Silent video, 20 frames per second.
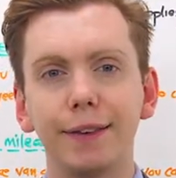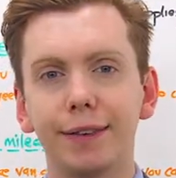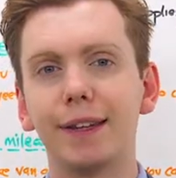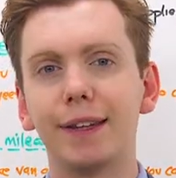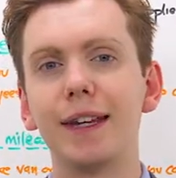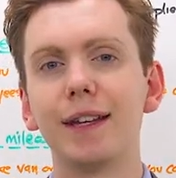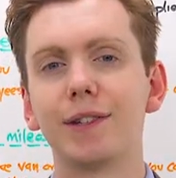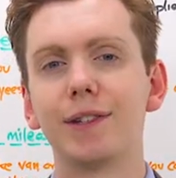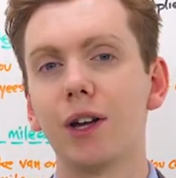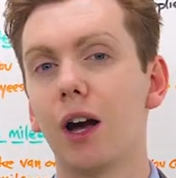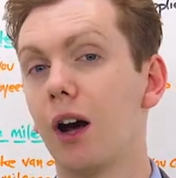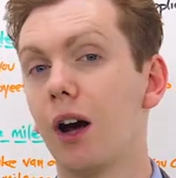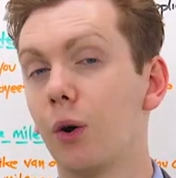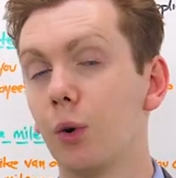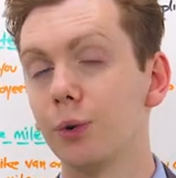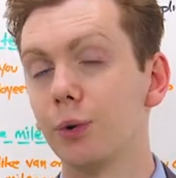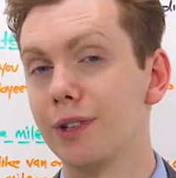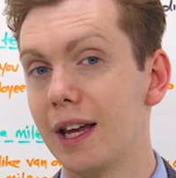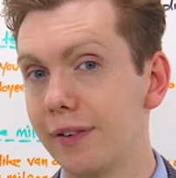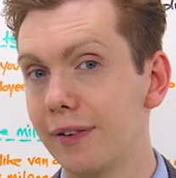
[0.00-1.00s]
These are
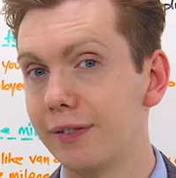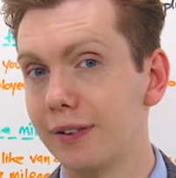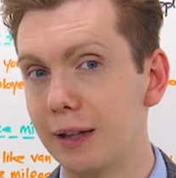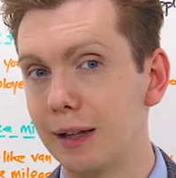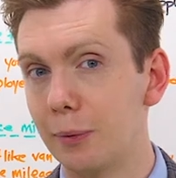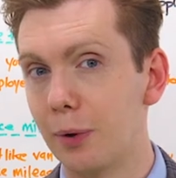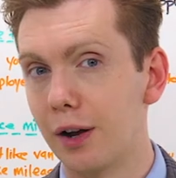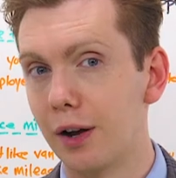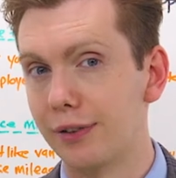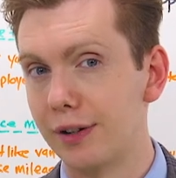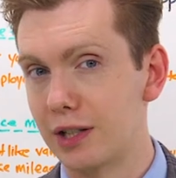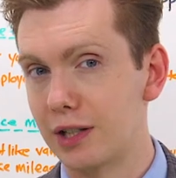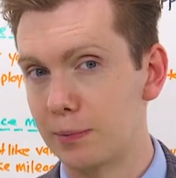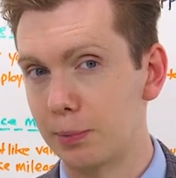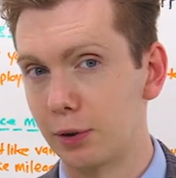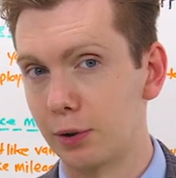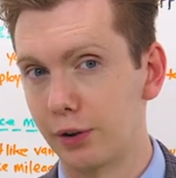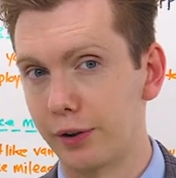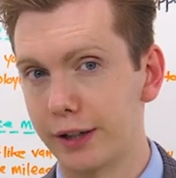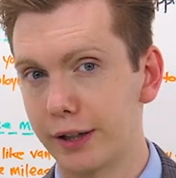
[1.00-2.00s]
all definitely worth
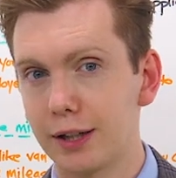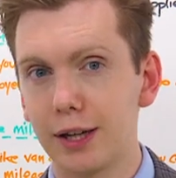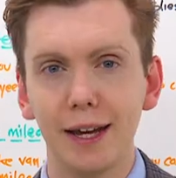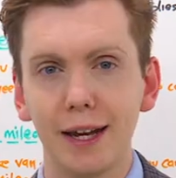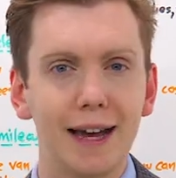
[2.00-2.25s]
exploring,